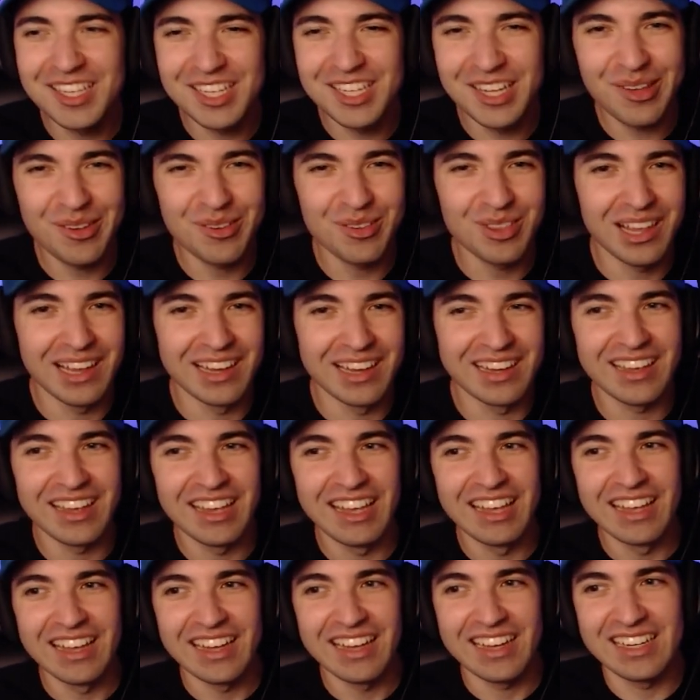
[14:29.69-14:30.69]
Dude, like,
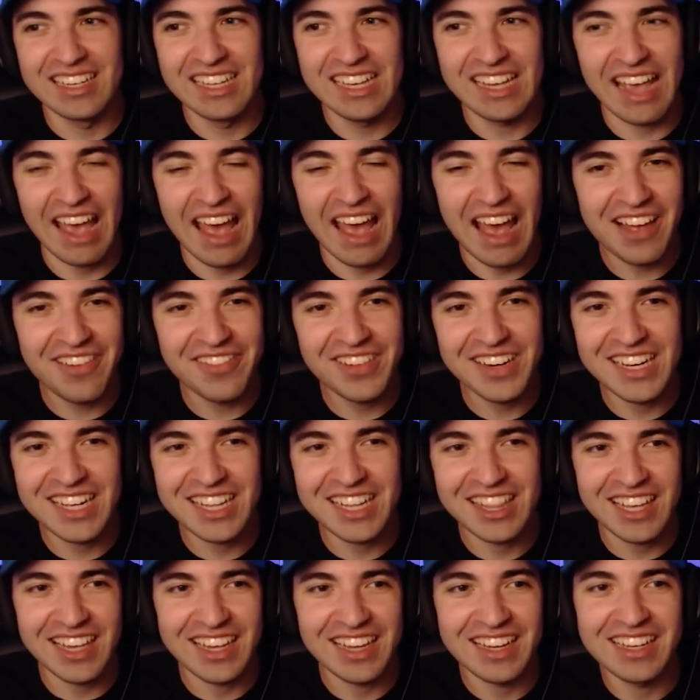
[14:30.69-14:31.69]
he didn't have
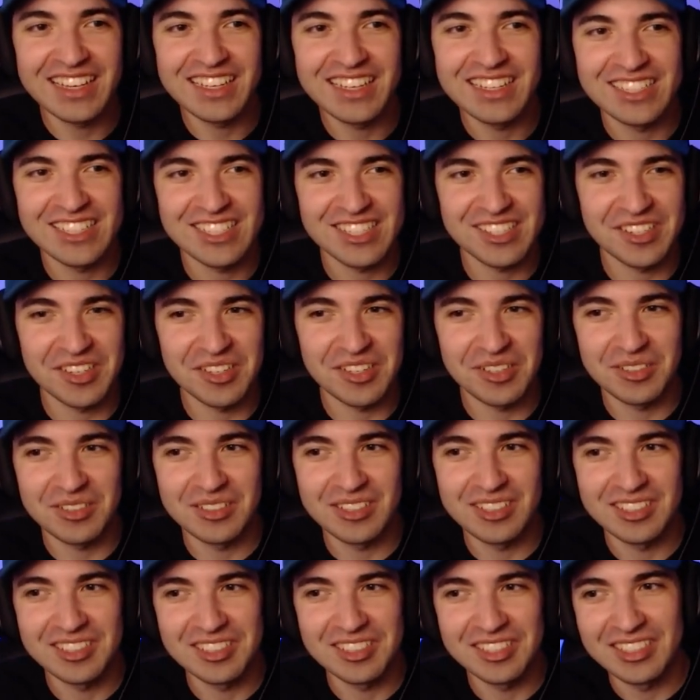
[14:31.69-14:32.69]
anything.
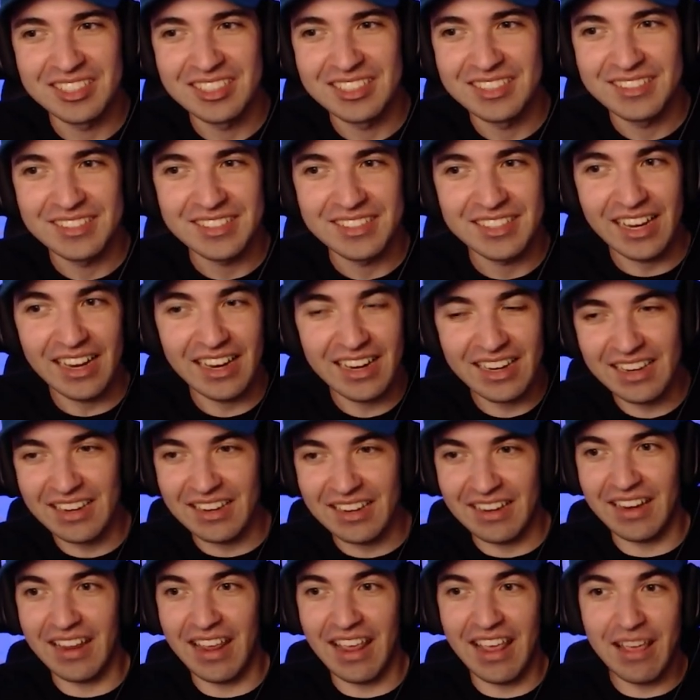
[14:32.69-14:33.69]
So,
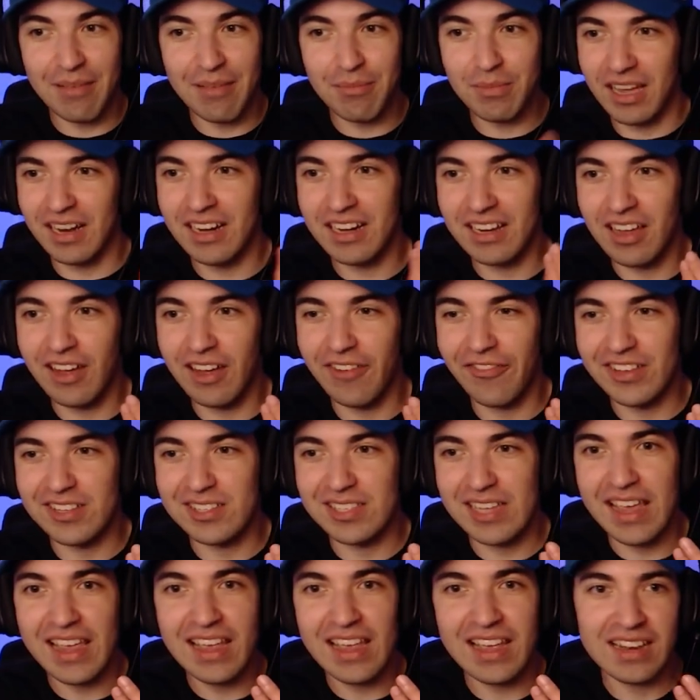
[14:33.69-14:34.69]
and him cutting off
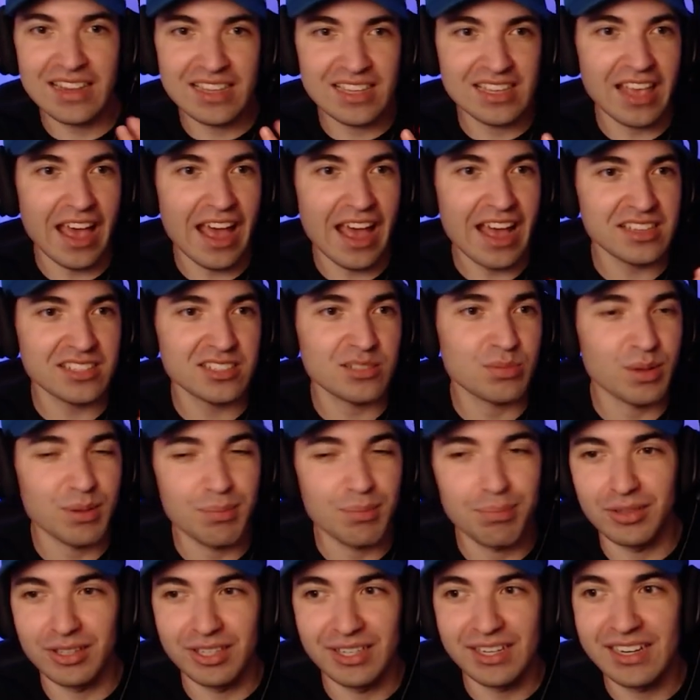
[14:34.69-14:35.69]
his hand, he has to be
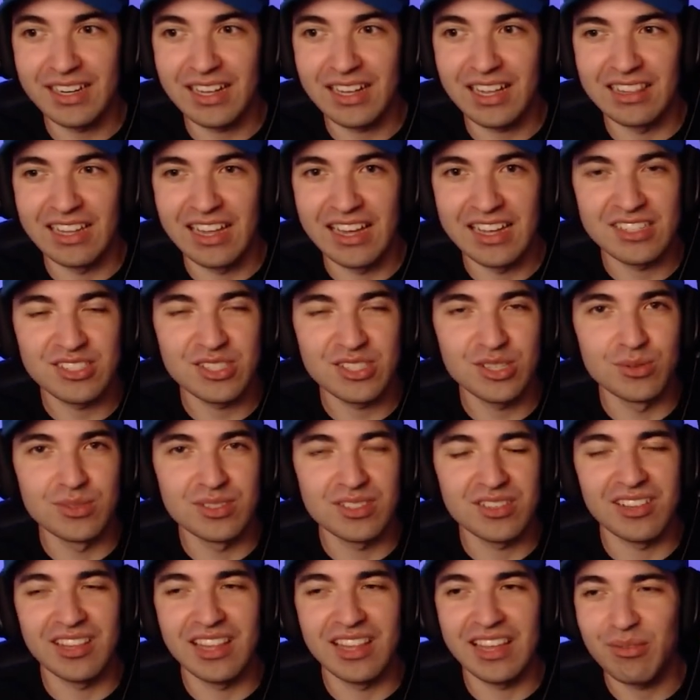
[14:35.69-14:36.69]
bleeding a lot too.
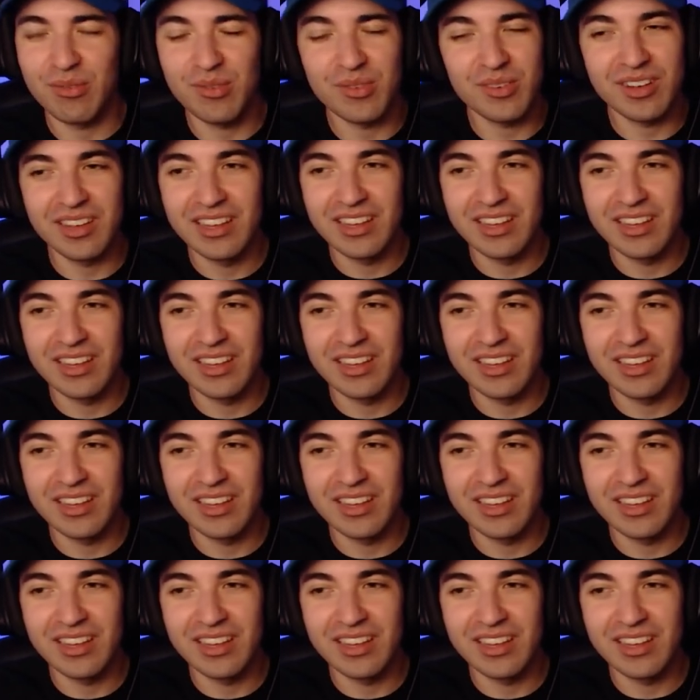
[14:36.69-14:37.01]
So like,